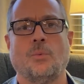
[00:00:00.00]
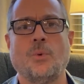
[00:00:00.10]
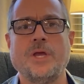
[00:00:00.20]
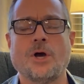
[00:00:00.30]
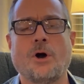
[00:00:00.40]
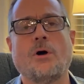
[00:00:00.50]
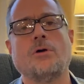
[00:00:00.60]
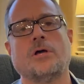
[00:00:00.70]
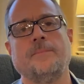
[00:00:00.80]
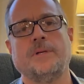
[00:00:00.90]
We
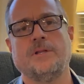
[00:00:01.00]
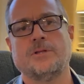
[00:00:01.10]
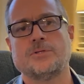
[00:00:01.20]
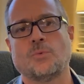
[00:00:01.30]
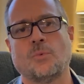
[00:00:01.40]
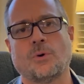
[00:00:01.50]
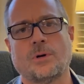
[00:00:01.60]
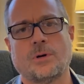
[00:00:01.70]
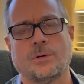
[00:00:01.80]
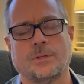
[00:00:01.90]
all come into this
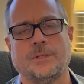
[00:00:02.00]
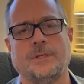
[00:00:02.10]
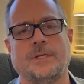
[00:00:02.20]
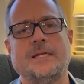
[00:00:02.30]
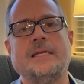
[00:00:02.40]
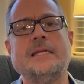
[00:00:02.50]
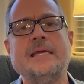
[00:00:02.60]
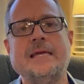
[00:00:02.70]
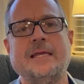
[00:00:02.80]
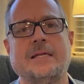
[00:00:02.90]
world
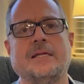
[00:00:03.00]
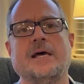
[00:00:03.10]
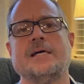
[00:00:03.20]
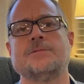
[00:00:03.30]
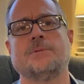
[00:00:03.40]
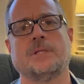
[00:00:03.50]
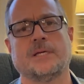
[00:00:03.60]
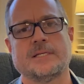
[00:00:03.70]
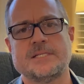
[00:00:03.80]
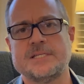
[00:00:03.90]
needing
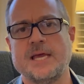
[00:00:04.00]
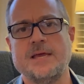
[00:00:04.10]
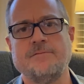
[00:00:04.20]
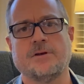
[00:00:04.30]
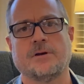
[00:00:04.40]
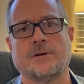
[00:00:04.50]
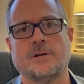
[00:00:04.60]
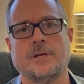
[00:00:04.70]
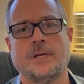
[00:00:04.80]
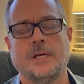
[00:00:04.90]
desperately a Savior.
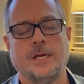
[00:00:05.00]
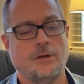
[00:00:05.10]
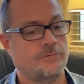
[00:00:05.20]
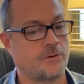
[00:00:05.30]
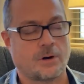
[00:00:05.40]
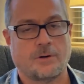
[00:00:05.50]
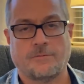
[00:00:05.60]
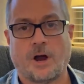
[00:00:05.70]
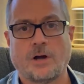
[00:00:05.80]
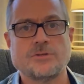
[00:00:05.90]

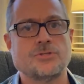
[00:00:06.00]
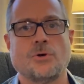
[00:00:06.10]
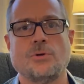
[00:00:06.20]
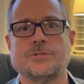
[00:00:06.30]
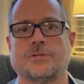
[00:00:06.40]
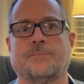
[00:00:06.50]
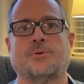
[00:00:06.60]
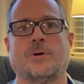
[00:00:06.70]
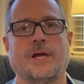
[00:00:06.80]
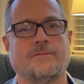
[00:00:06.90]
For our souls are
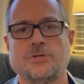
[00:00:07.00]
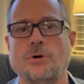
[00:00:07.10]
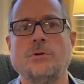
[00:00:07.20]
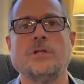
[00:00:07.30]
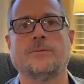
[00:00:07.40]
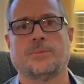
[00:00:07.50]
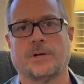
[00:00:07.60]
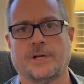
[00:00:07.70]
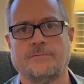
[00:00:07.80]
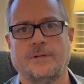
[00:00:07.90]
depraved, totally
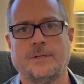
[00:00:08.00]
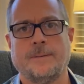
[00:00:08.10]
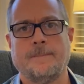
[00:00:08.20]
depraved.